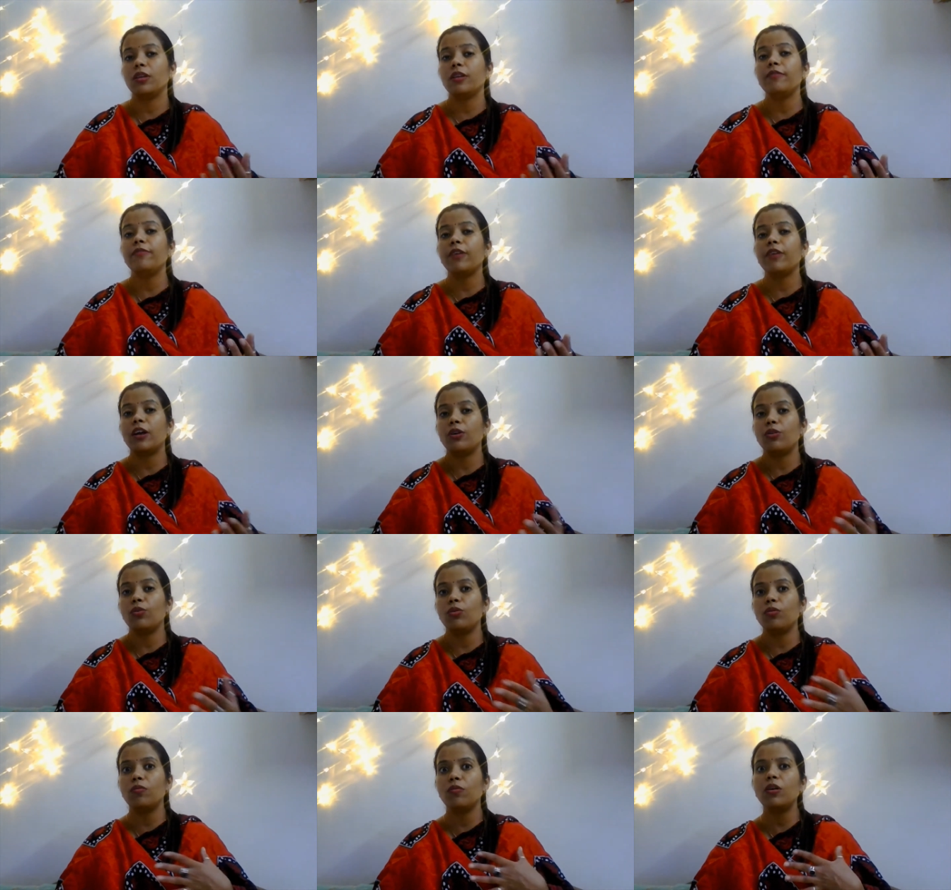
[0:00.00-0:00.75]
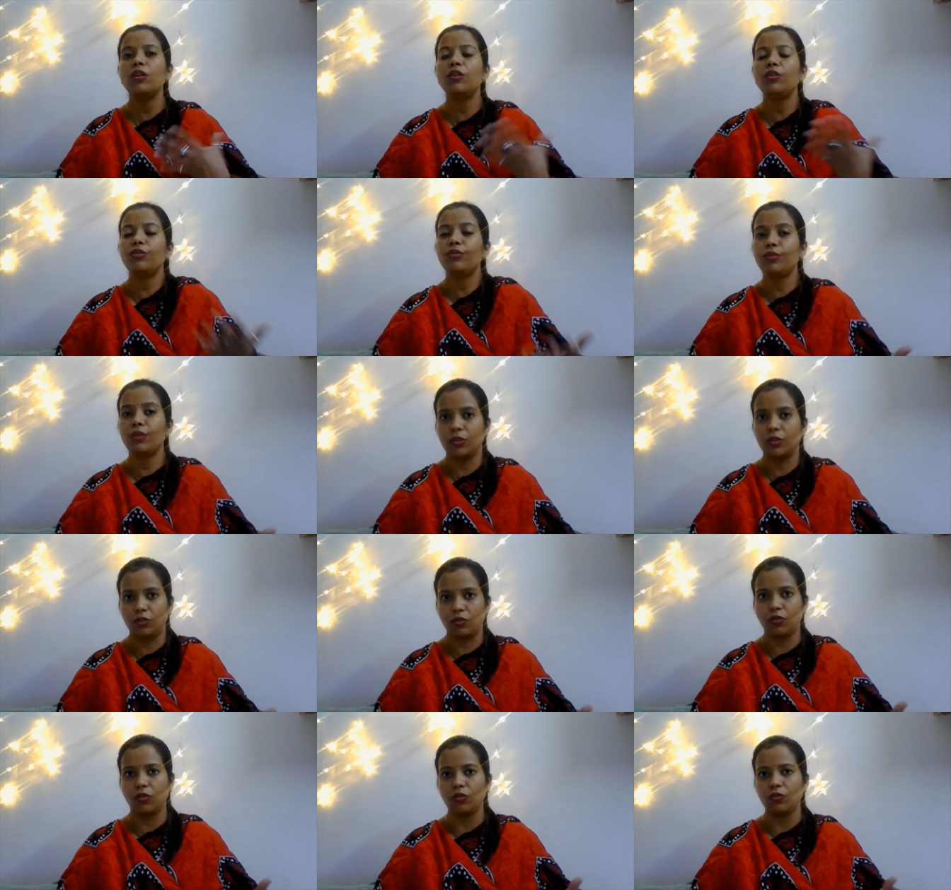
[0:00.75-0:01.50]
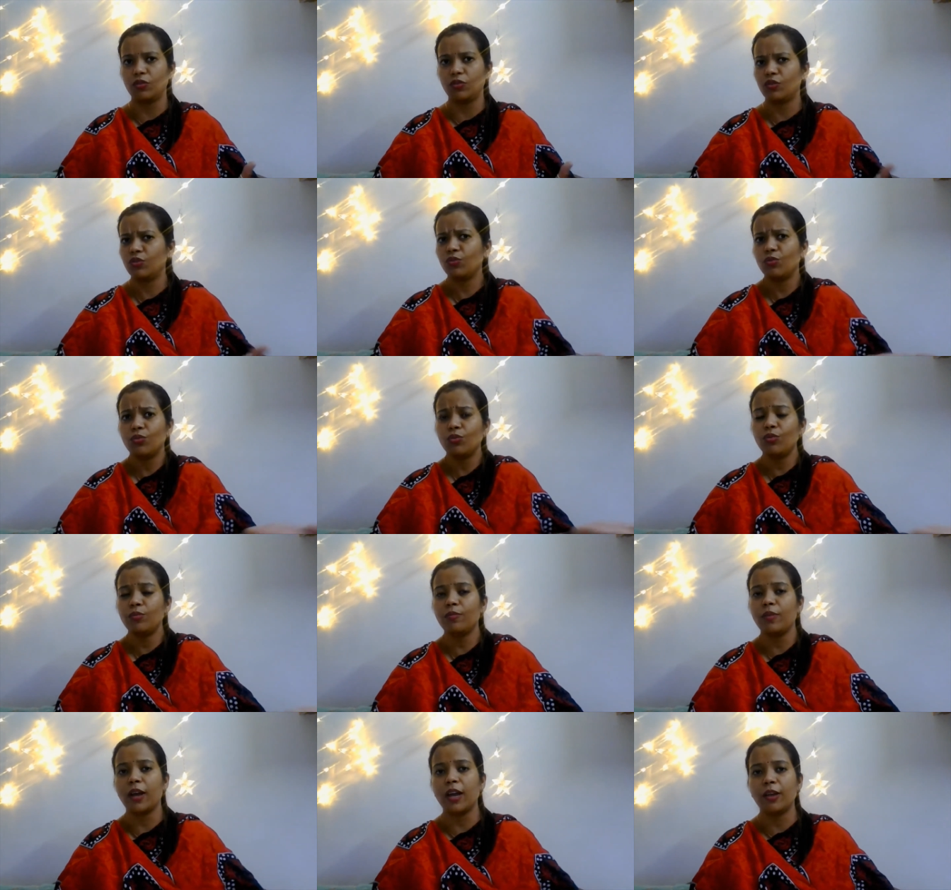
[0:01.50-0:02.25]
if I don't want to disclose to
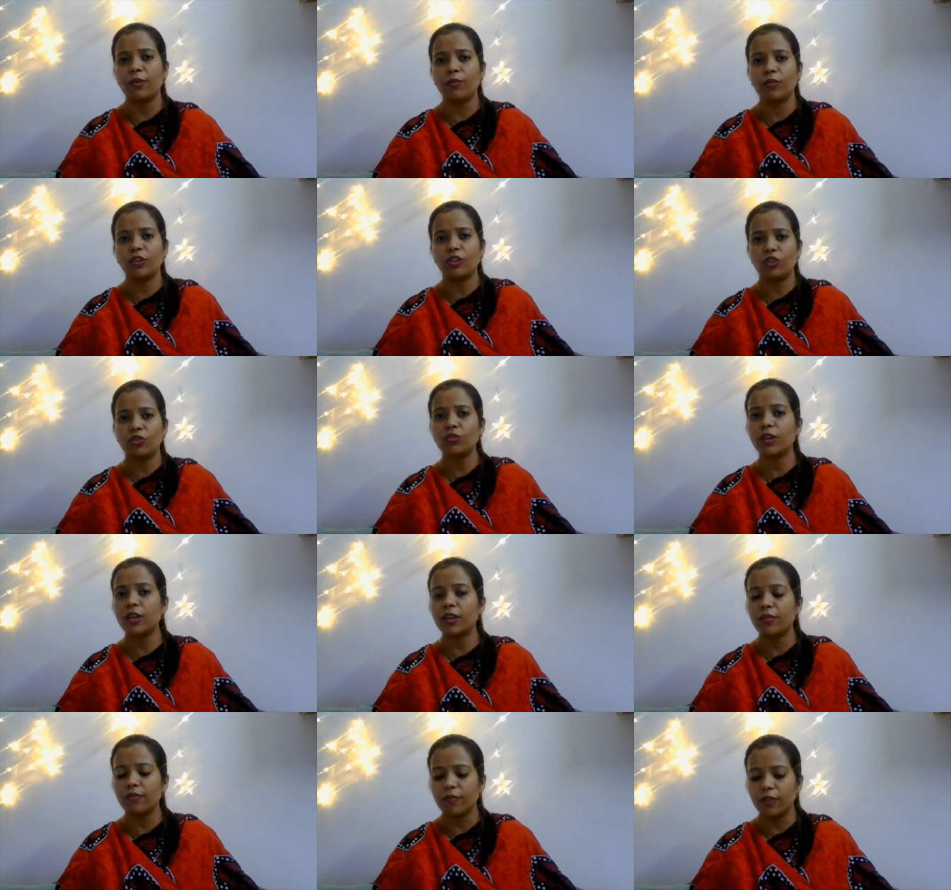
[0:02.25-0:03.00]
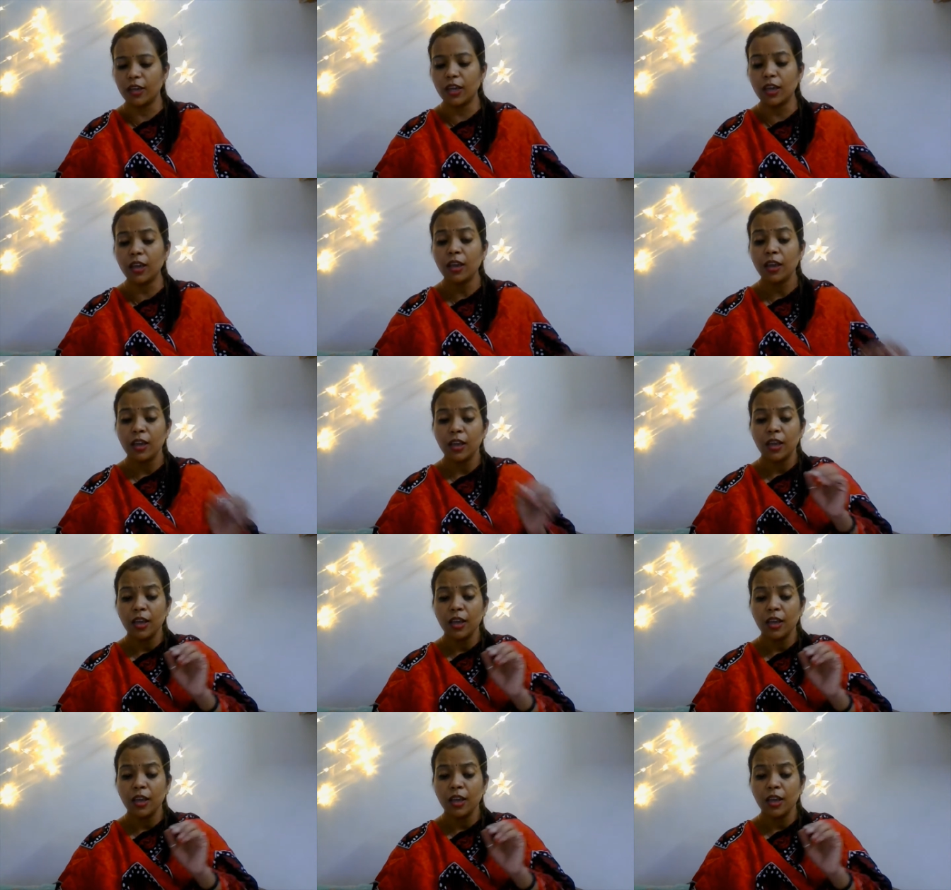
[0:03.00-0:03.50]
whom I wish to convey,